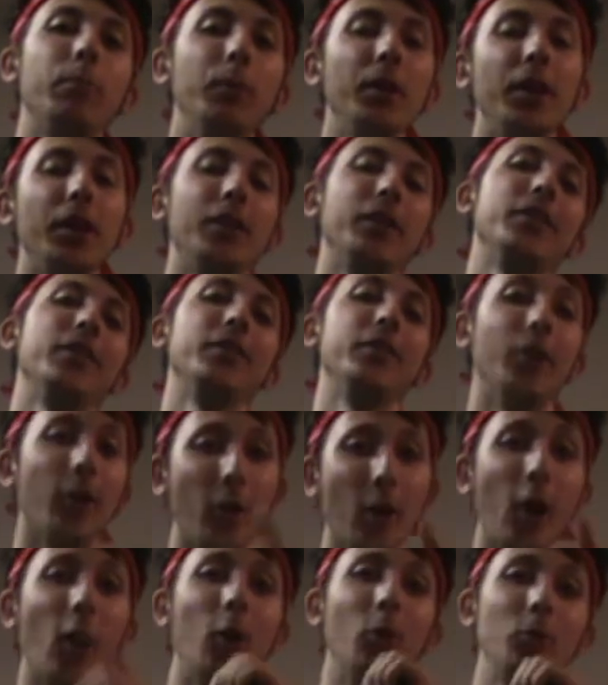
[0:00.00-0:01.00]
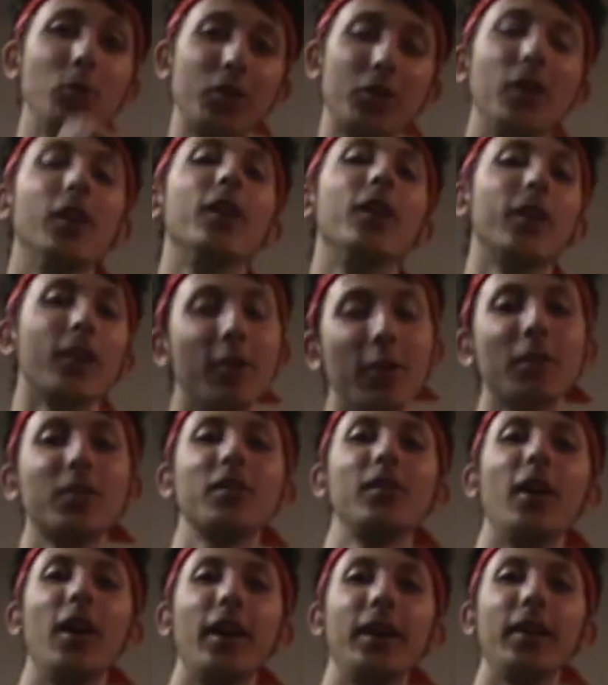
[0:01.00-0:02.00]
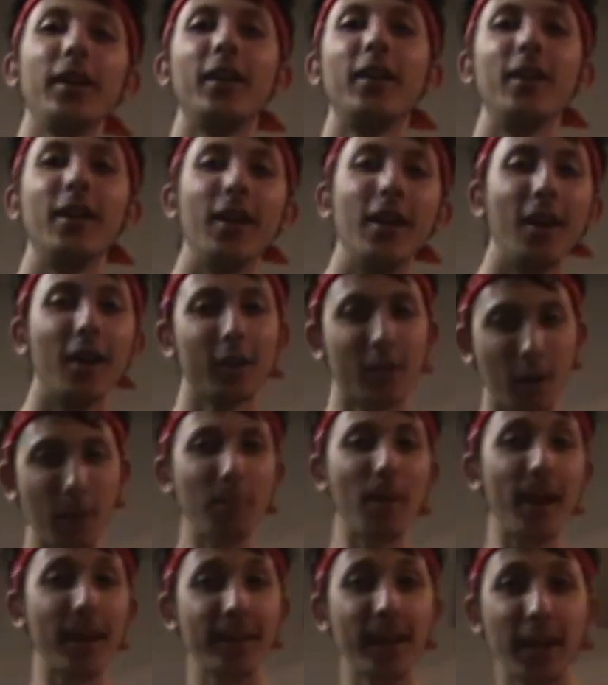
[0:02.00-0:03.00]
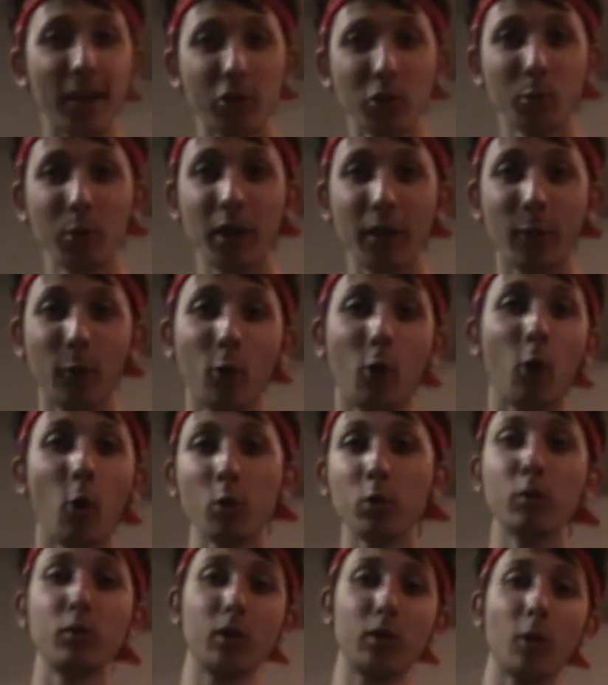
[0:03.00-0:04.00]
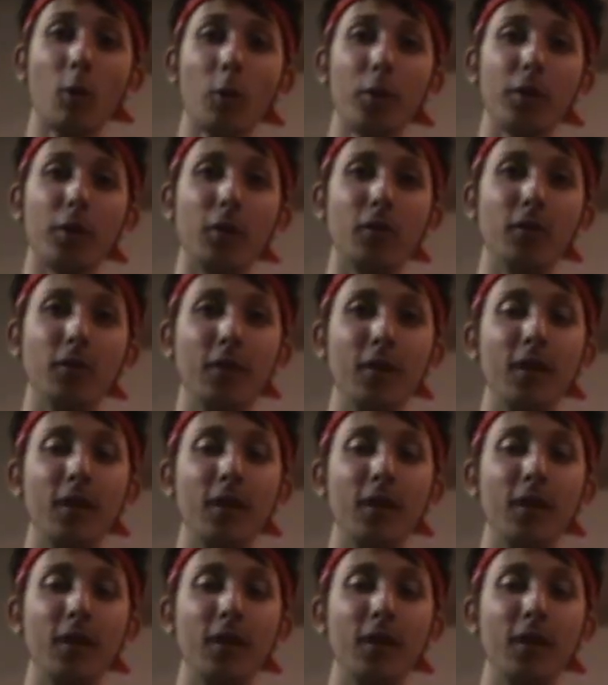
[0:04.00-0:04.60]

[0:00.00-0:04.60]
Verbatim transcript: me, your host, Chris Light. Come back next week for a whole new tutorial.